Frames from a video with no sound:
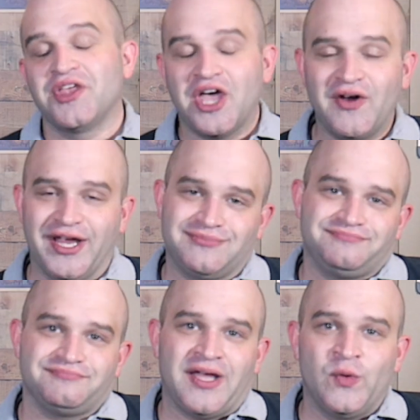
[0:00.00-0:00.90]
Alright,
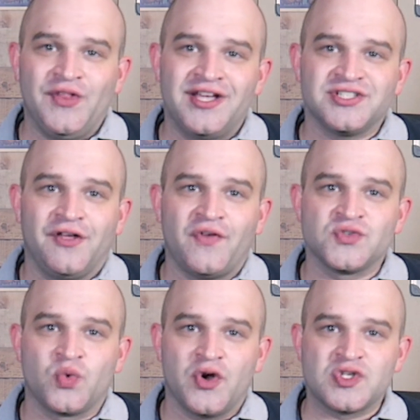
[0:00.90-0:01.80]
I realize all those
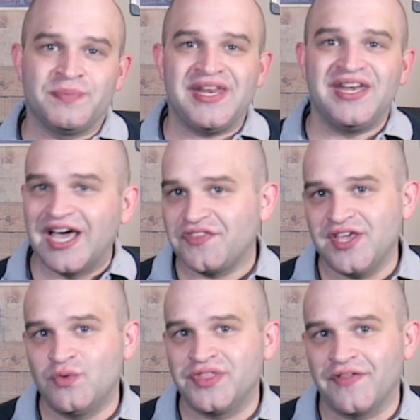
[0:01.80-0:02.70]
words mean
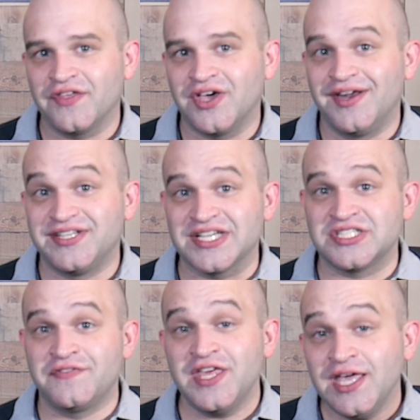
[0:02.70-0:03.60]
nothing without the context
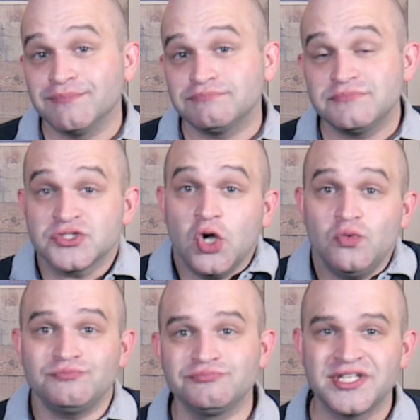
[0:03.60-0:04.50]
of the game.
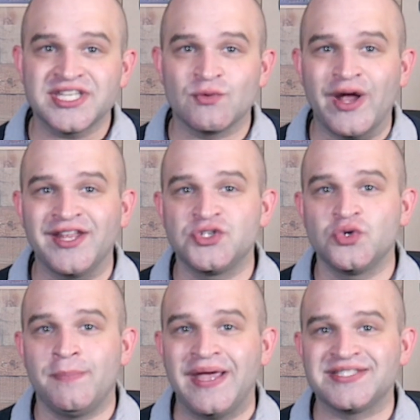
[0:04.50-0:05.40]
So, let's get right into
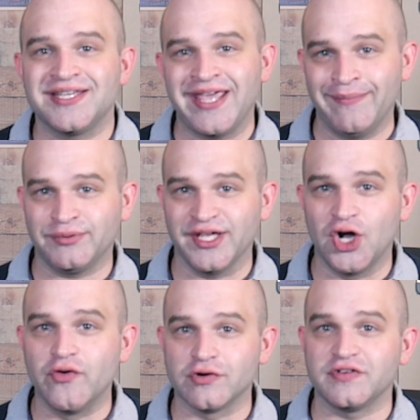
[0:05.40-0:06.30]
a basic gameplay
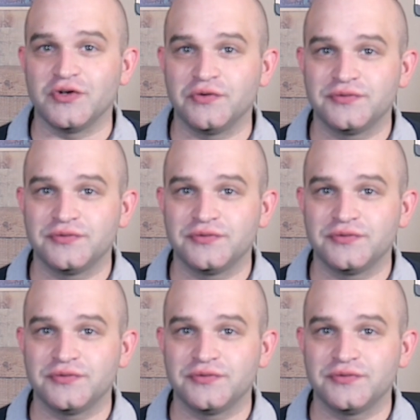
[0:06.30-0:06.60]
overview.